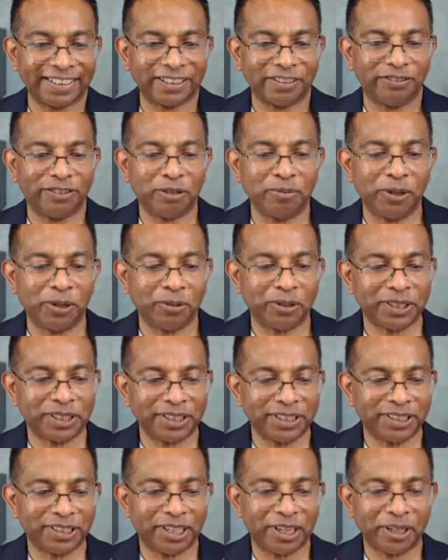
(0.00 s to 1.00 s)
a few more
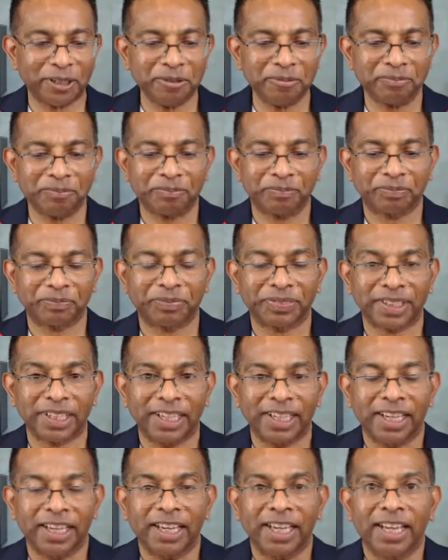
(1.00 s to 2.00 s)
questions to go.
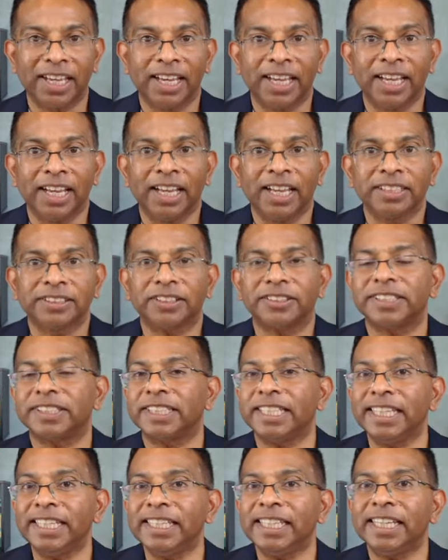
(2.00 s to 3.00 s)
So
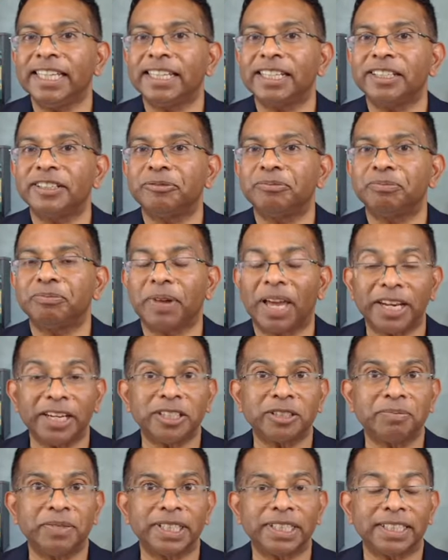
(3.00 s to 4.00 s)
senior
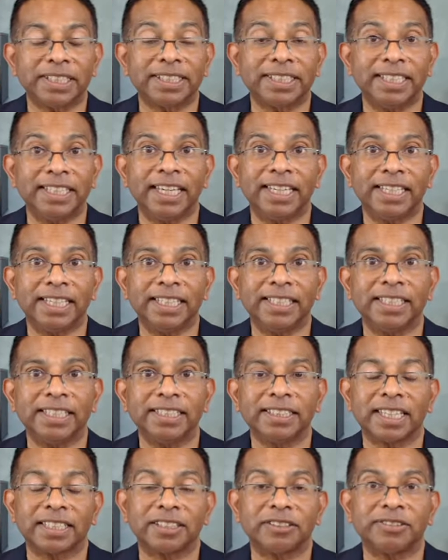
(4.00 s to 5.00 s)
management and senior leaders,
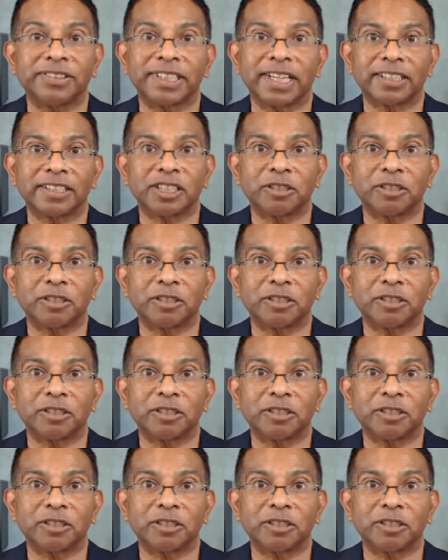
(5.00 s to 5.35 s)
as a result of the